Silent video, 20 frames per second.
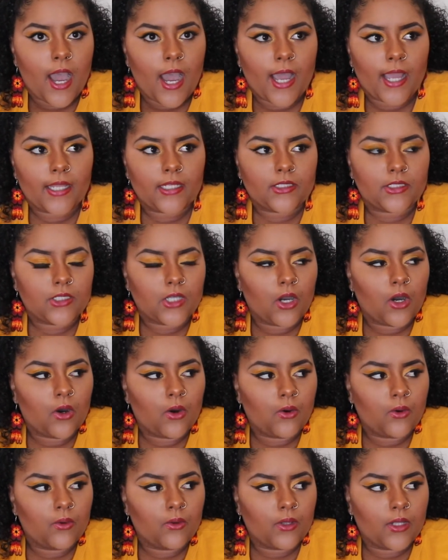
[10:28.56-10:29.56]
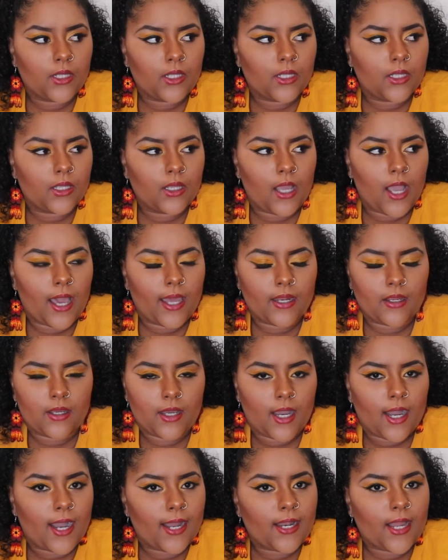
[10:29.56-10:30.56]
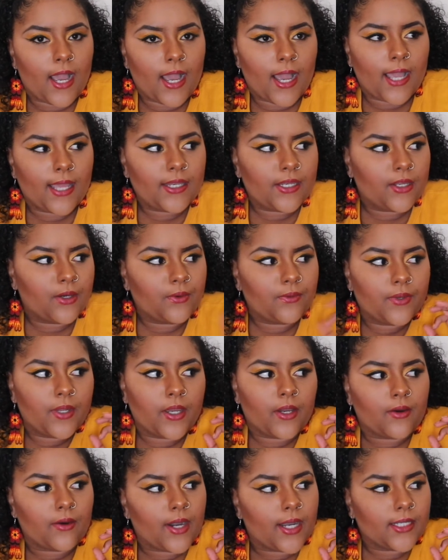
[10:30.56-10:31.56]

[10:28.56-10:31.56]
I don't I don't, I, I don't know.